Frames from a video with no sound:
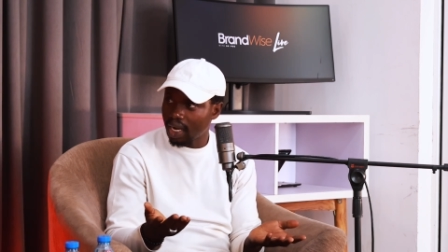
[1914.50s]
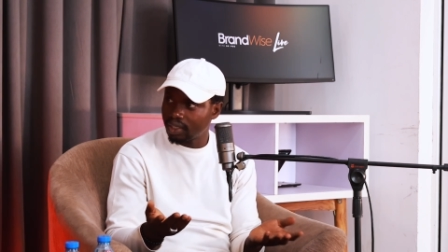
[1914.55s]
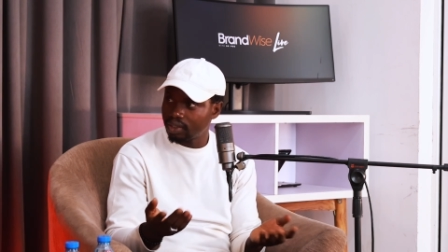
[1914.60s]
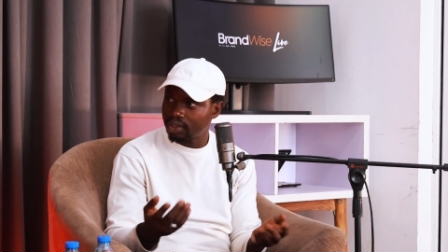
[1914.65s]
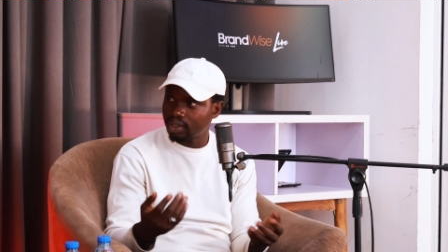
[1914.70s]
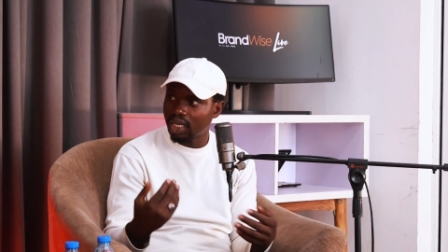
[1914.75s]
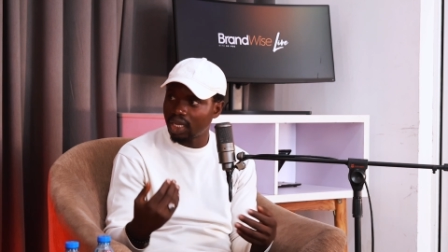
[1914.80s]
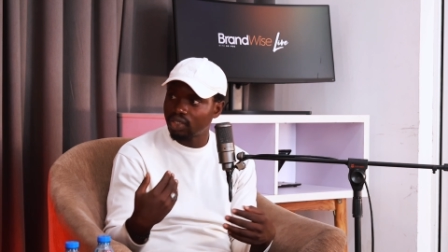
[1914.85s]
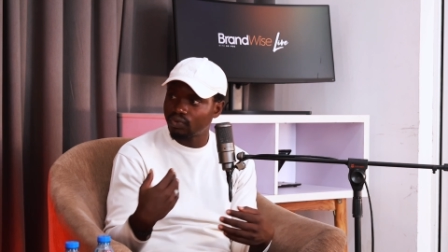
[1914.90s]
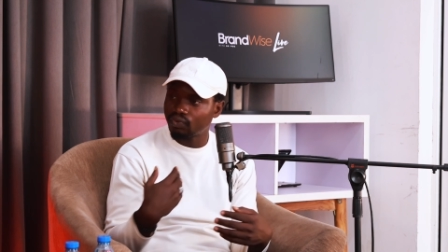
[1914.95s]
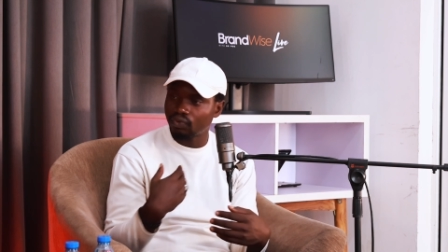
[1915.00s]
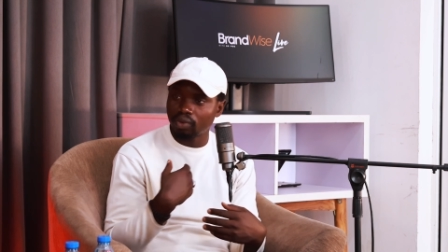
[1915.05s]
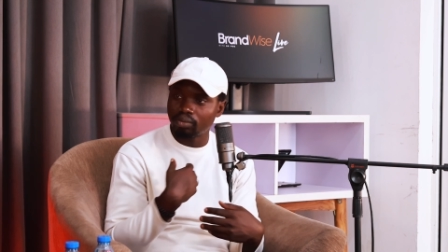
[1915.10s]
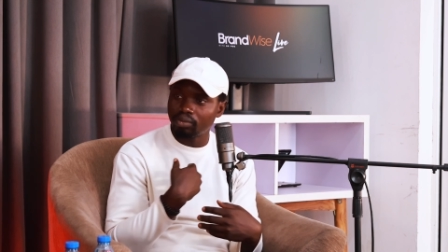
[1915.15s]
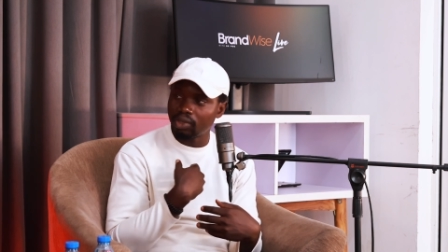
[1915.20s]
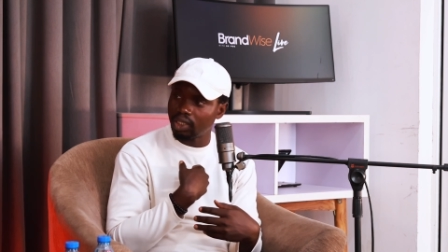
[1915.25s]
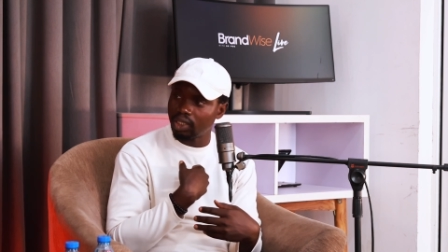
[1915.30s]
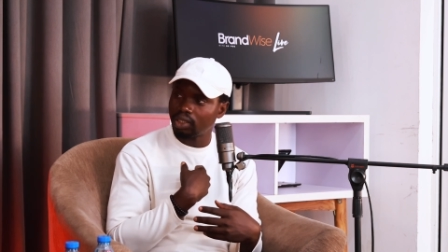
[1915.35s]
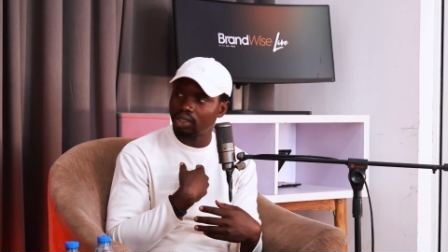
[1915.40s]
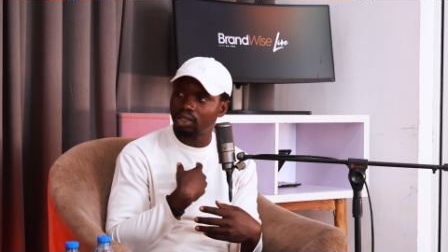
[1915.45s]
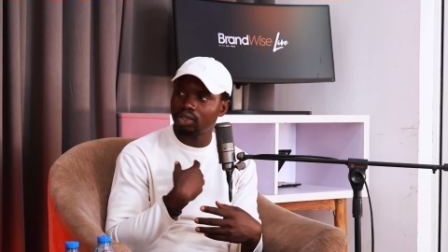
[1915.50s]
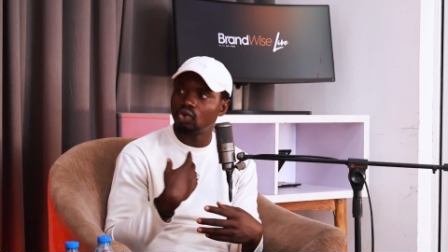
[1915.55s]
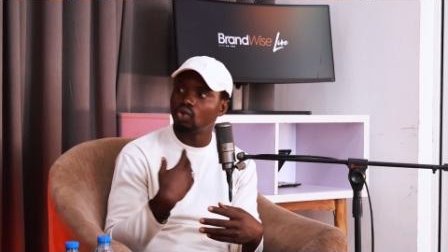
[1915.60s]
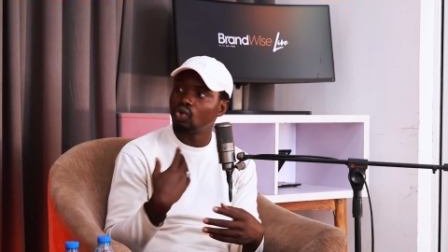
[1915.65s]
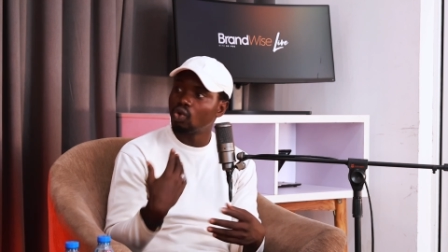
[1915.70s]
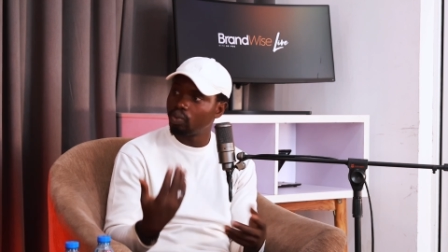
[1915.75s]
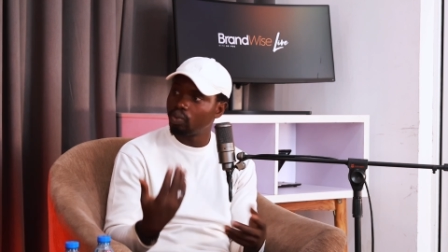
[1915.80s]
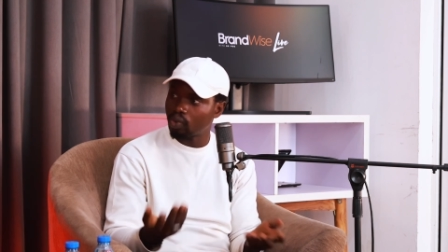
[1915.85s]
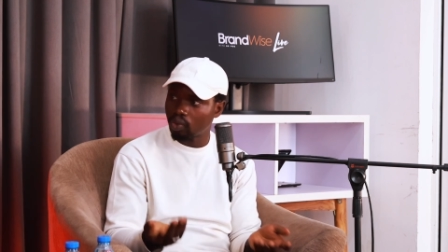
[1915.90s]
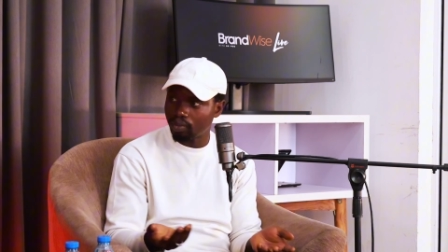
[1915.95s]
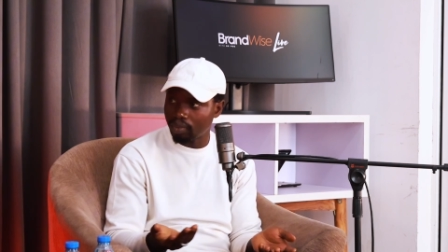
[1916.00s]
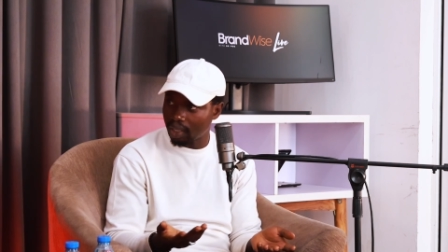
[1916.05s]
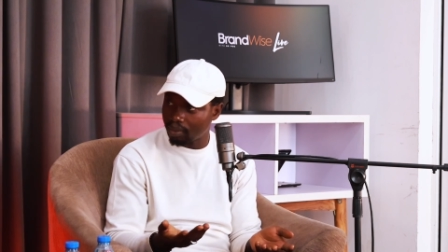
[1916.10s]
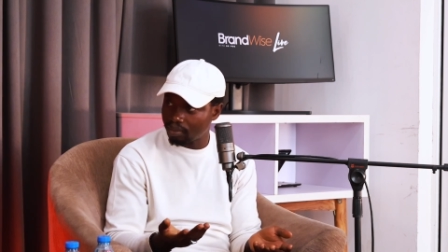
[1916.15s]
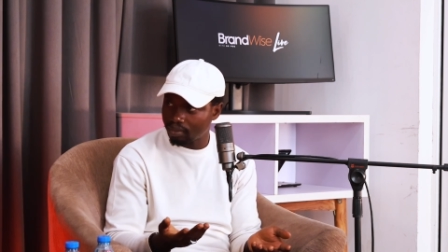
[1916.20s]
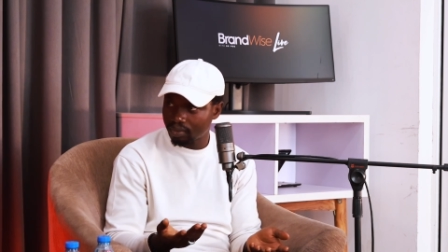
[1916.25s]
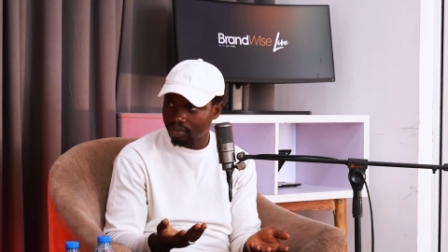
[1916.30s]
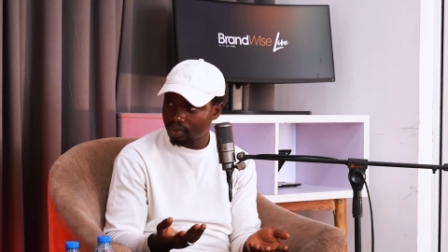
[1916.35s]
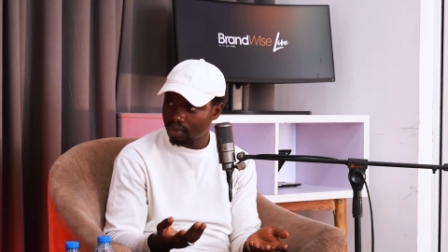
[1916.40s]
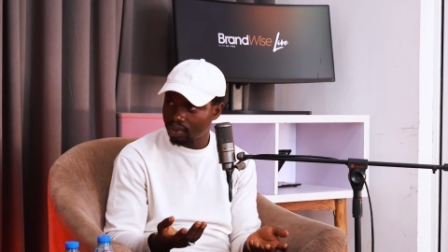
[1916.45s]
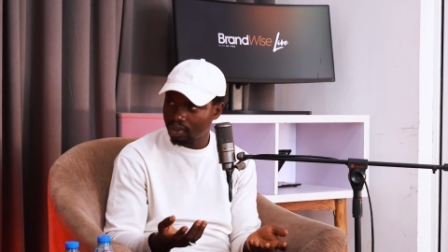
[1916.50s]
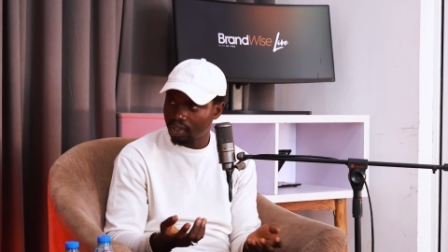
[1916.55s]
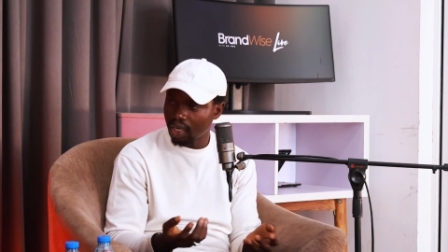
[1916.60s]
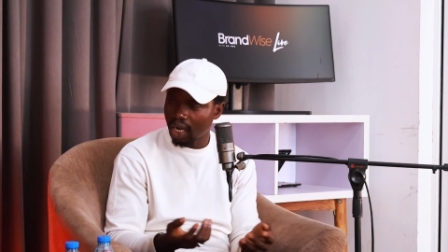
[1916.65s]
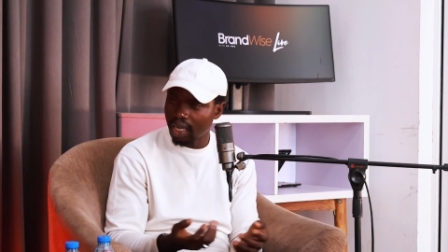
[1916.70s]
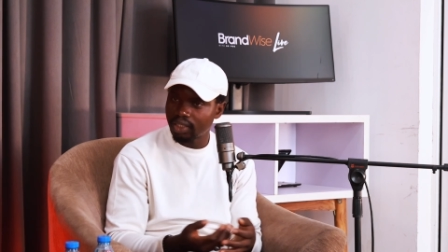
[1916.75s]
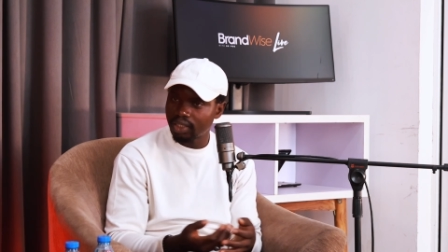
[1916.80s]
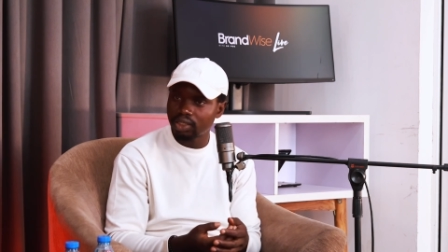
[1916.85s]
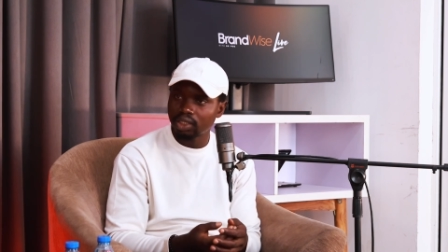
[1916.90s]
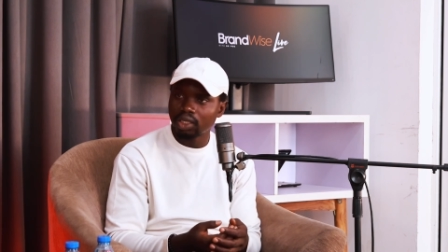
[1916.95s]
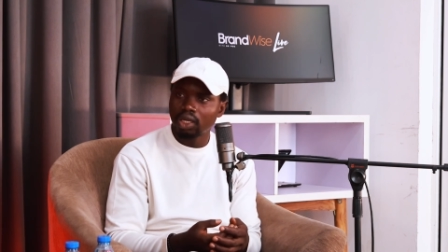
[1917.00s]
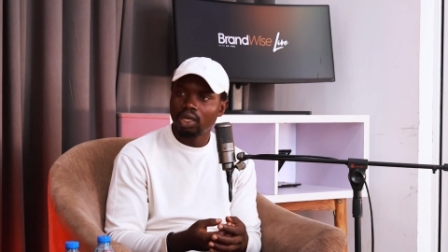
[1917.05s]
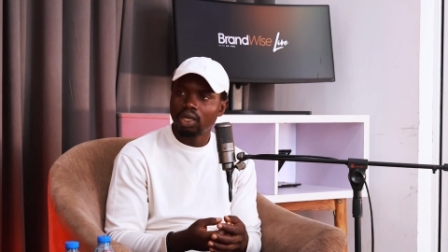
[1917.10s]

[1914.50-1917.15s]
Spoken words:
right? That's, for me, no problem, right?